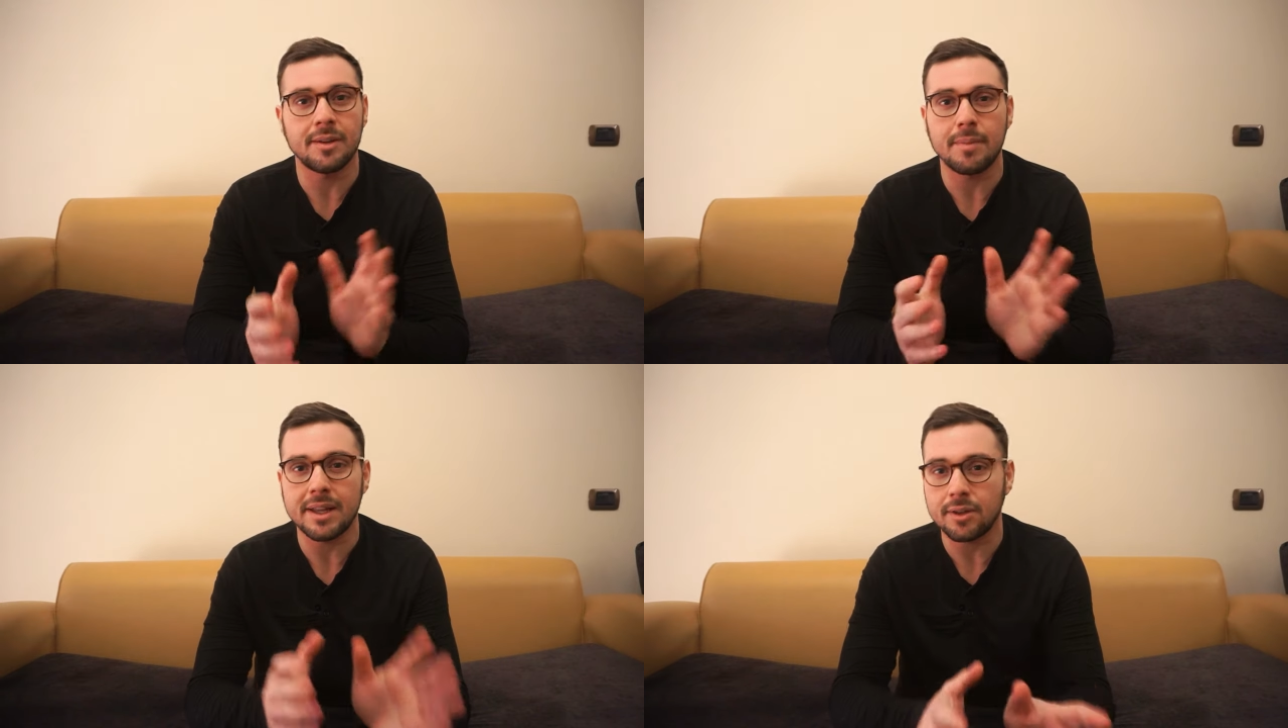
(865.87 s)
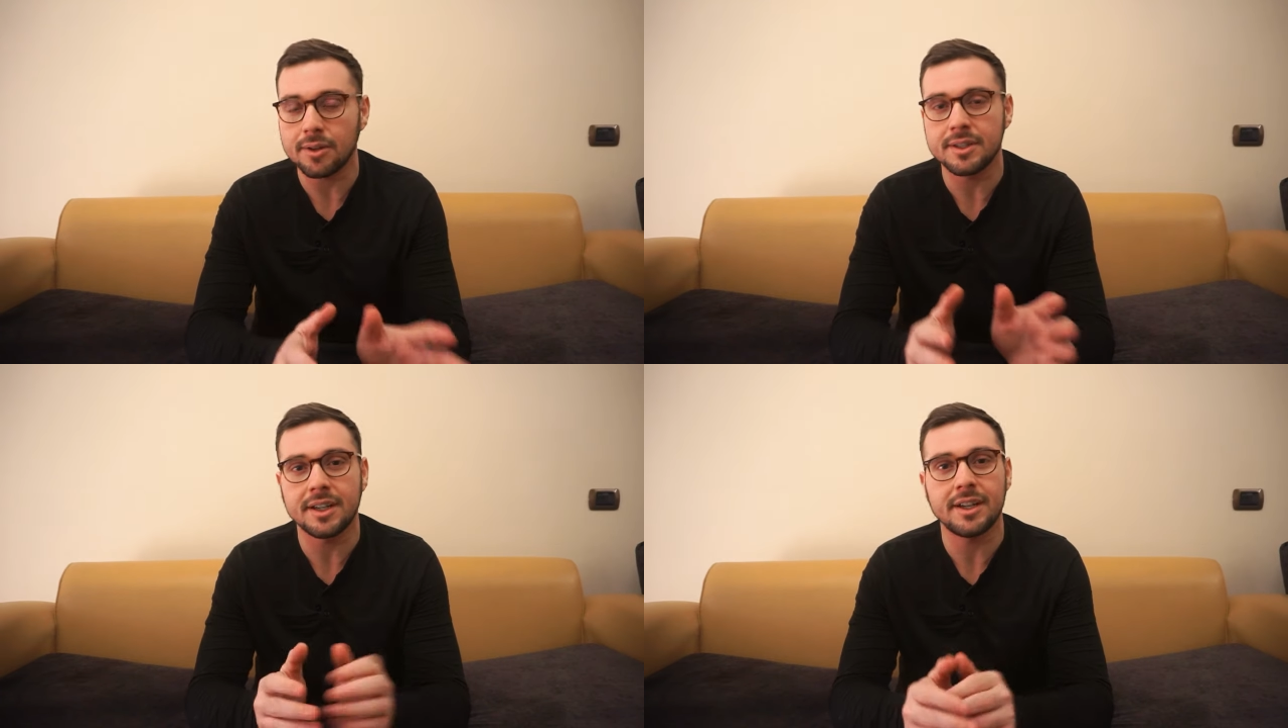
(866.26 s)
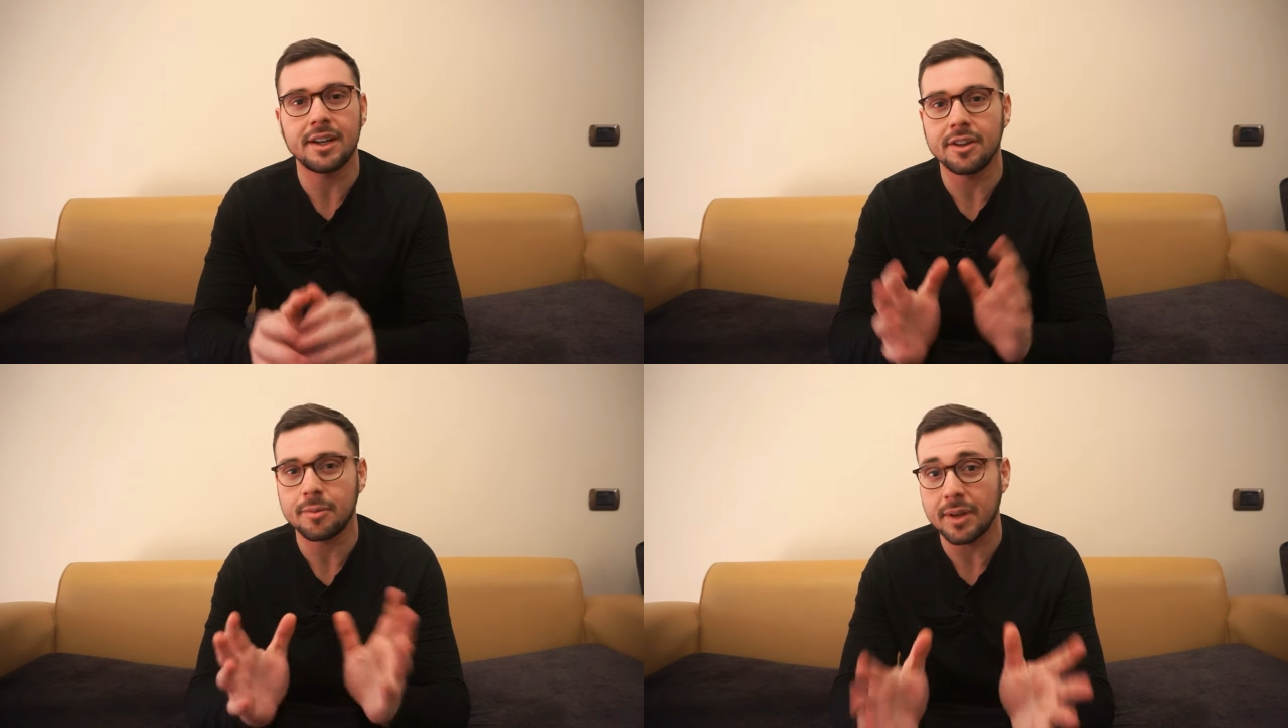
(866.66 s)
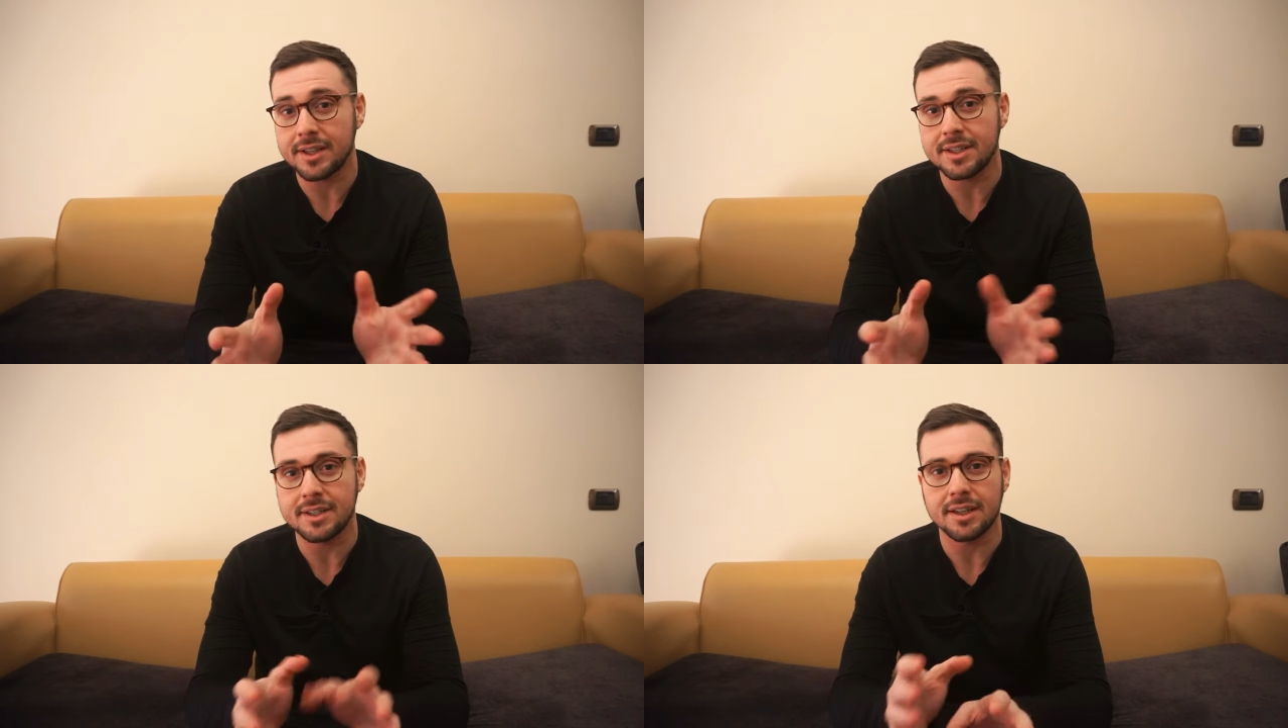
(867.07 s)
and Mendoza and other
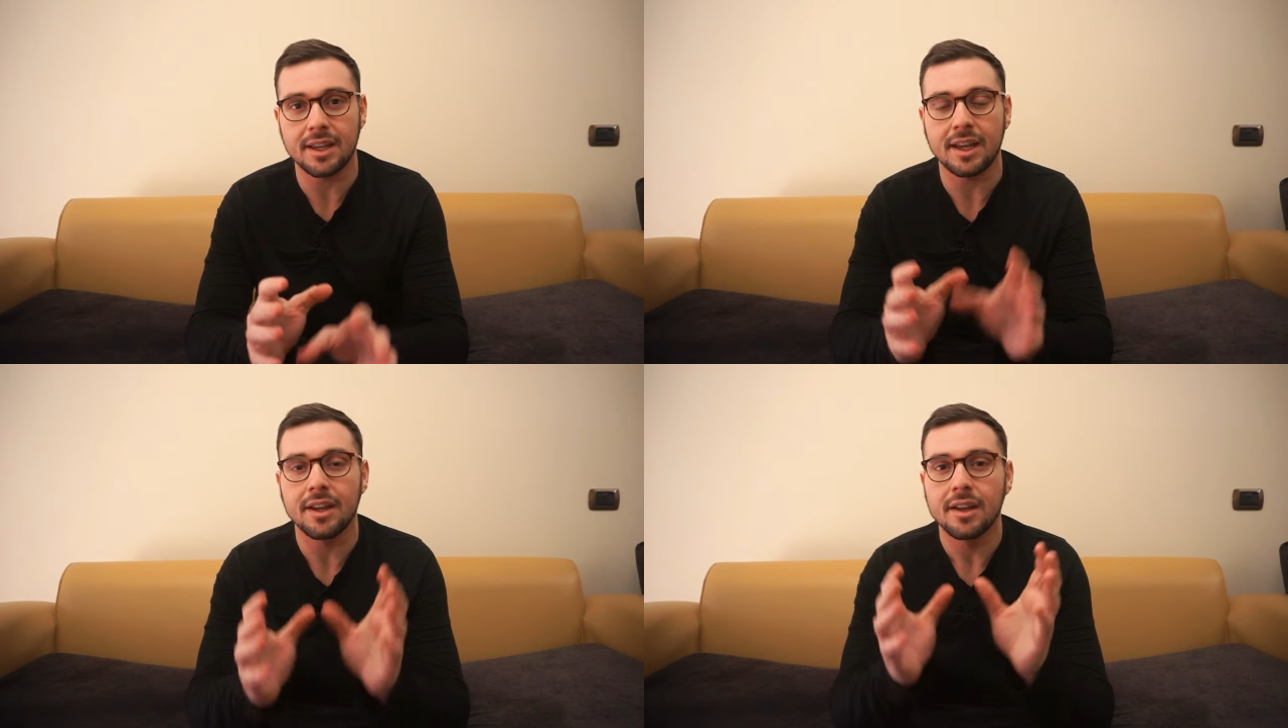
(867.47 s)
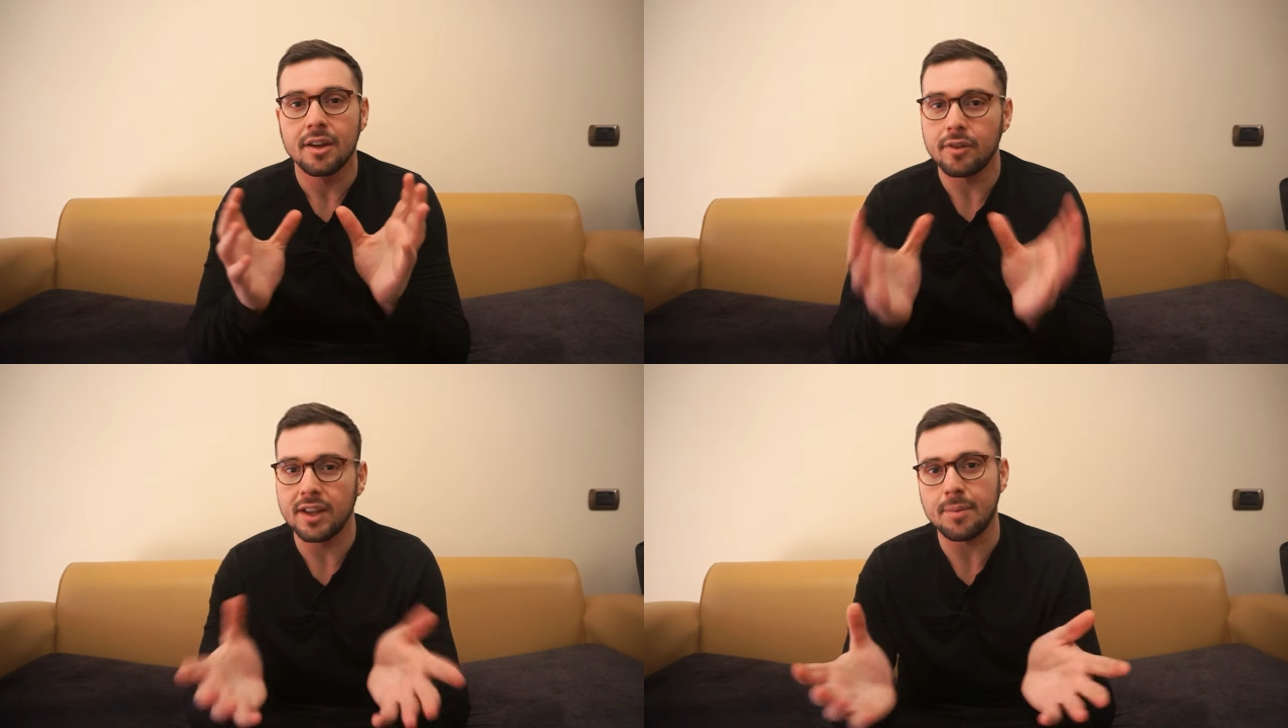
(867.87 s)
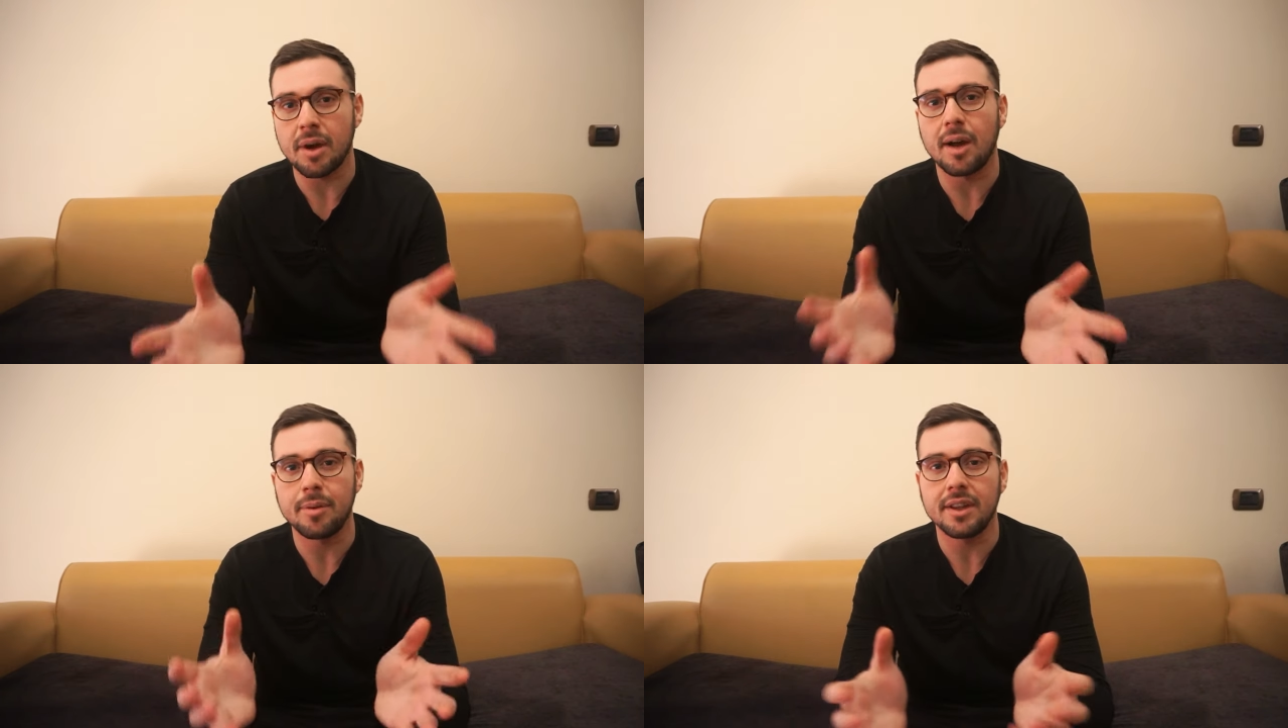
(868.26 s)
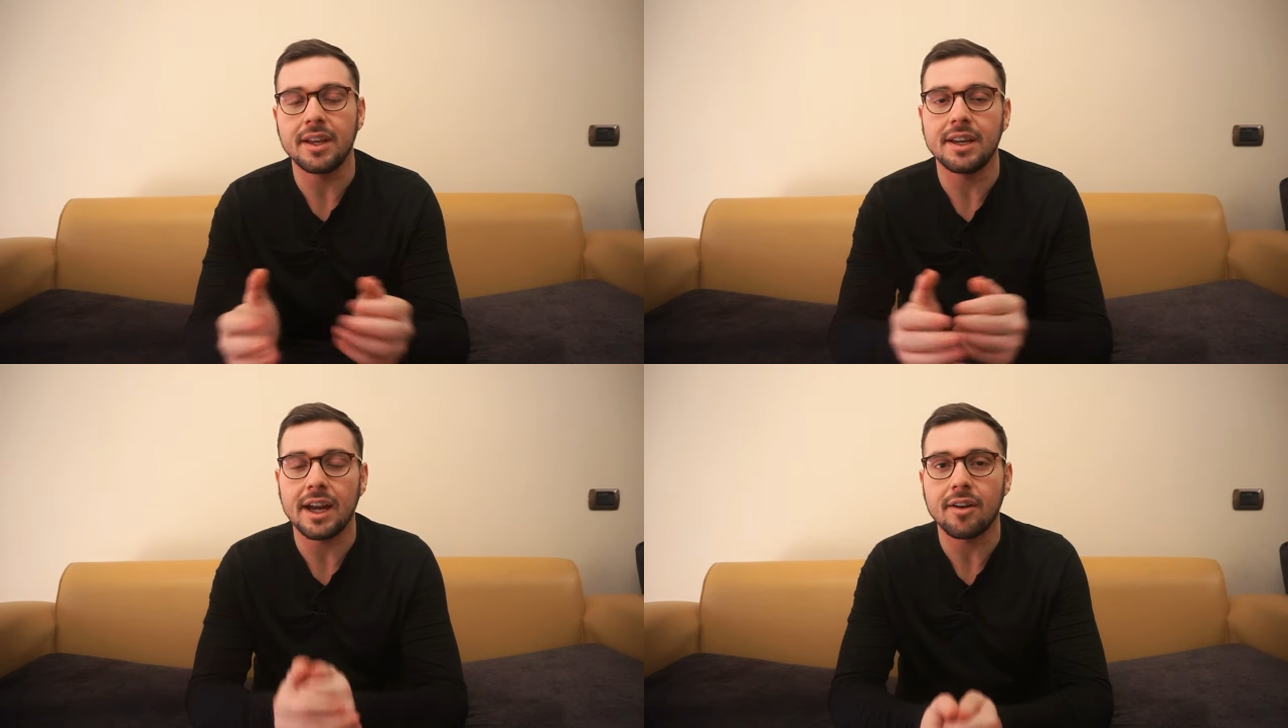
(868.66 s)
places in the really
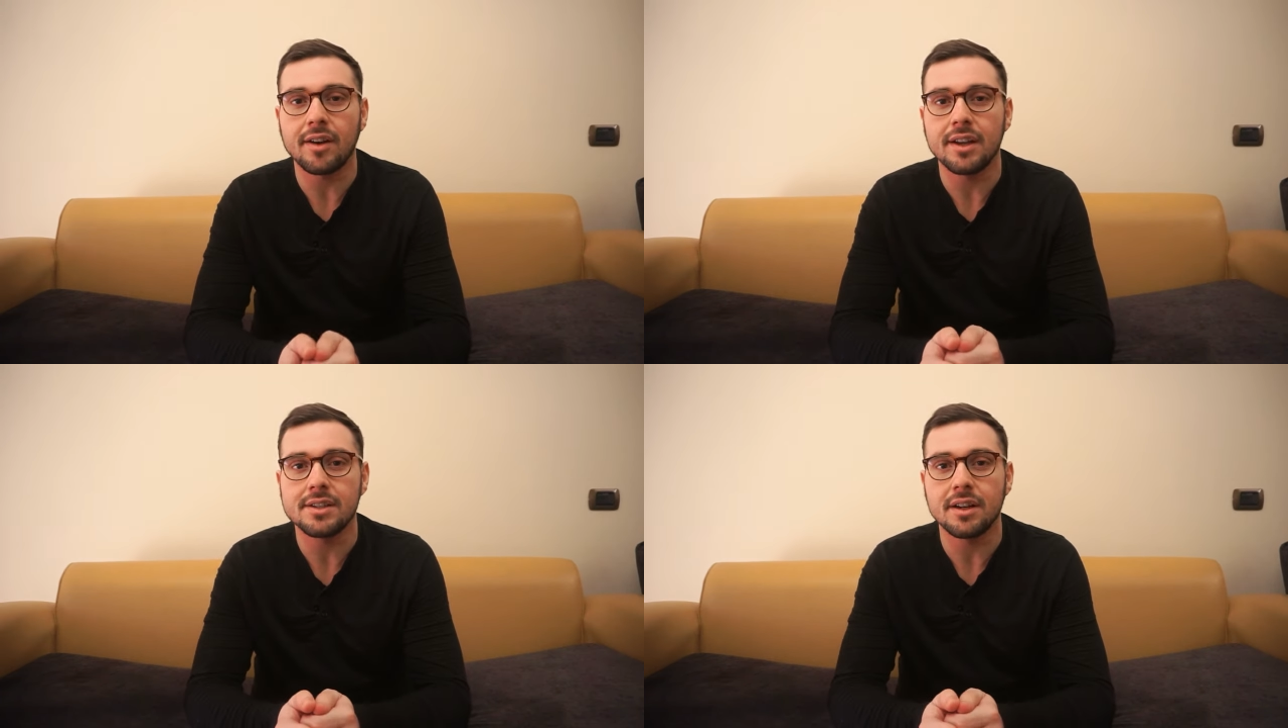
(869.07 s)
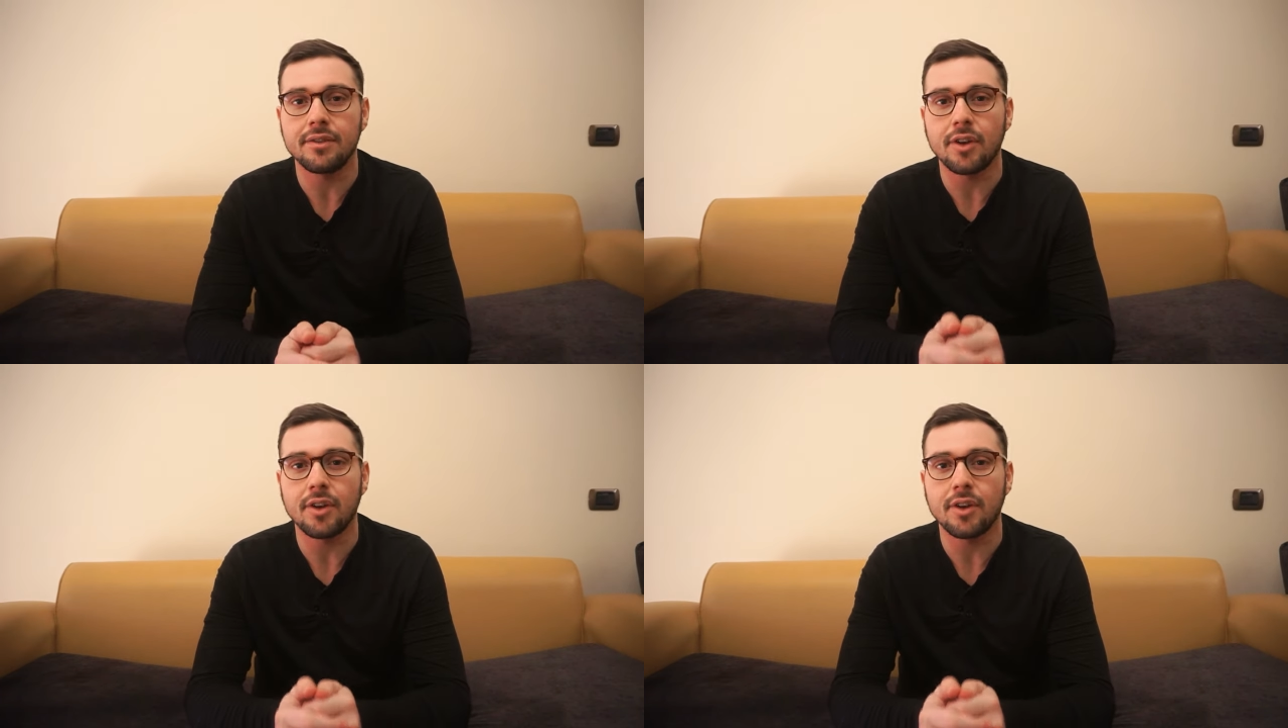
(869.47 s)
populated areas of